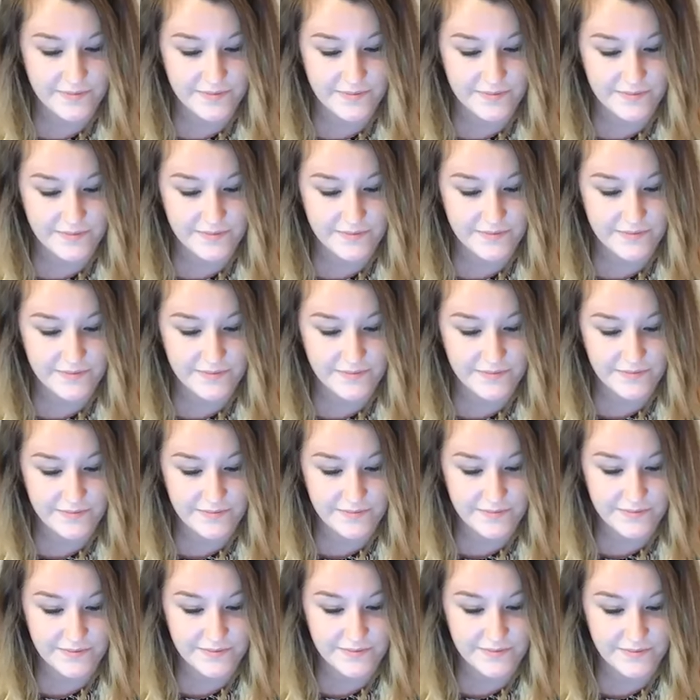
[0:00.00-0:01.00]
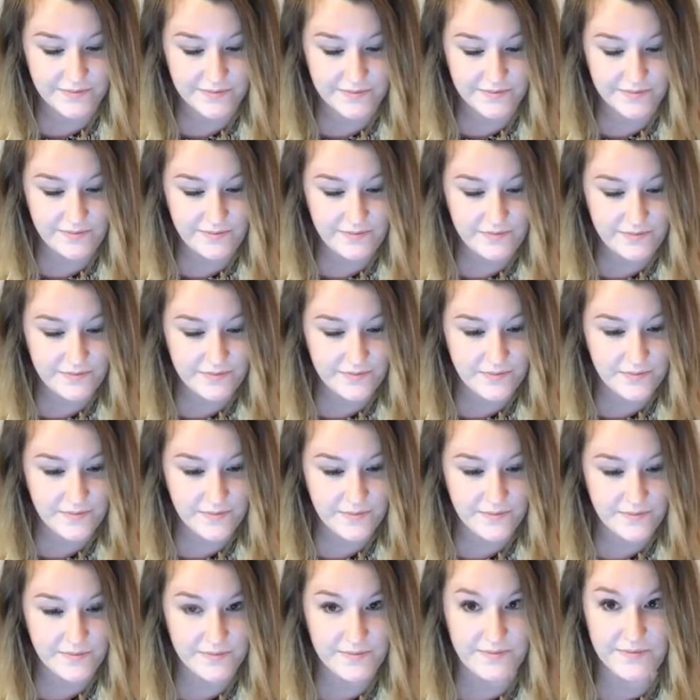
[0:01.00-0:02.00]

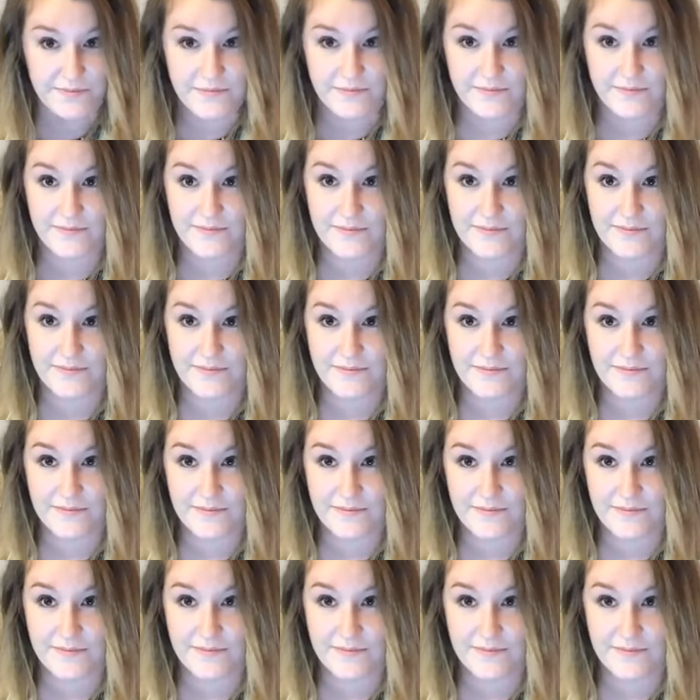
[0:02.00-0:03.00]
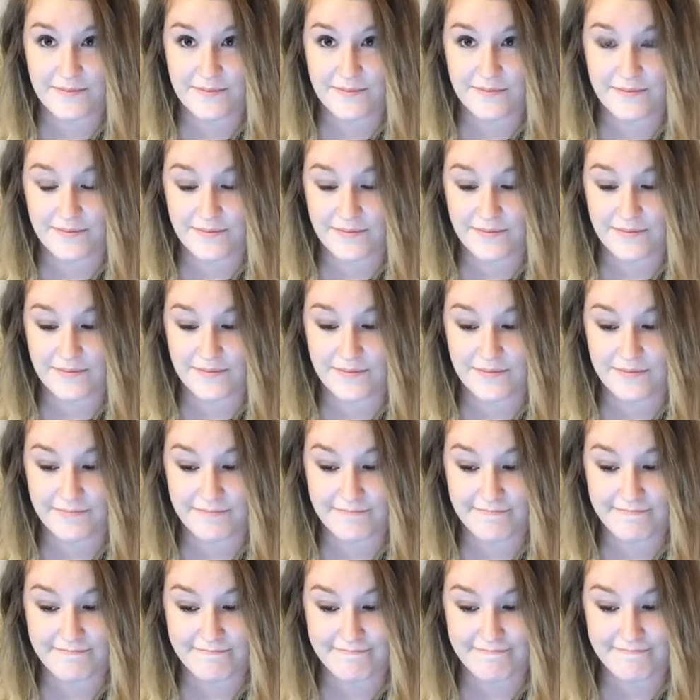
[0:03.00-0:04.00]

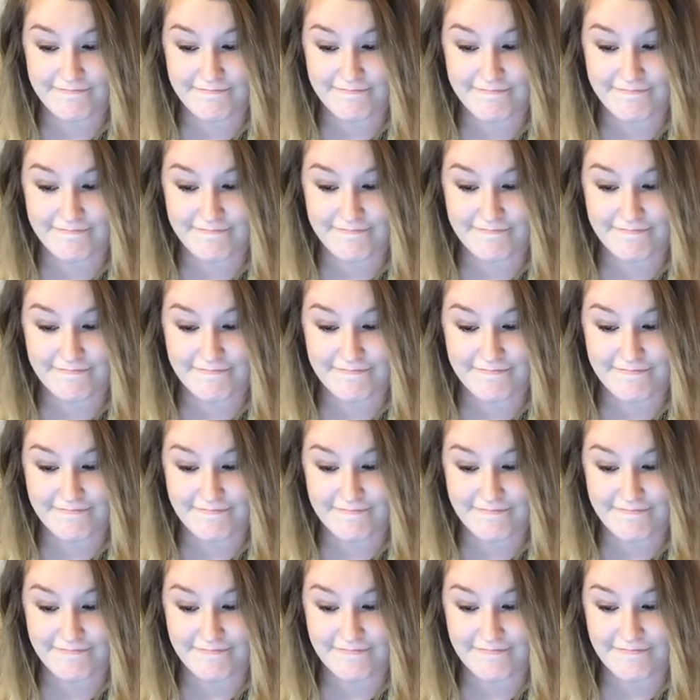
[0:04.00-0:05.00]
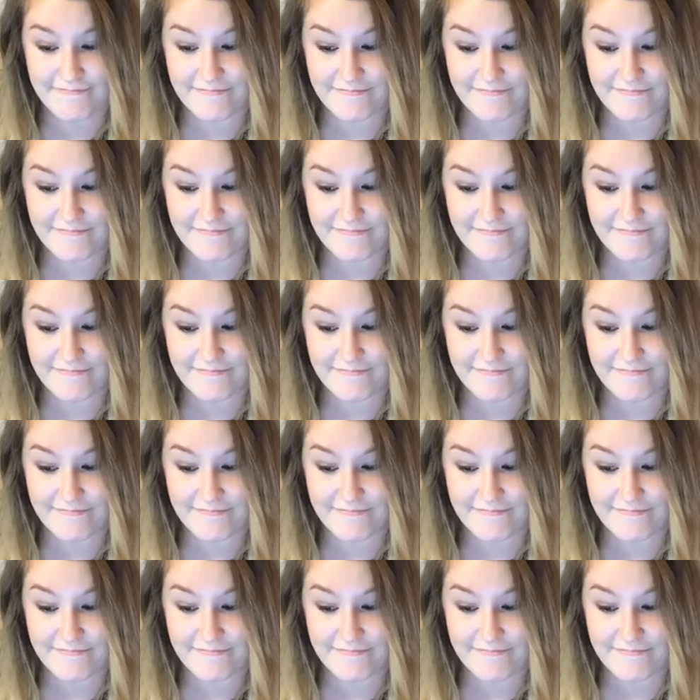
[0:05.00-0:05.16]
Nothing is said.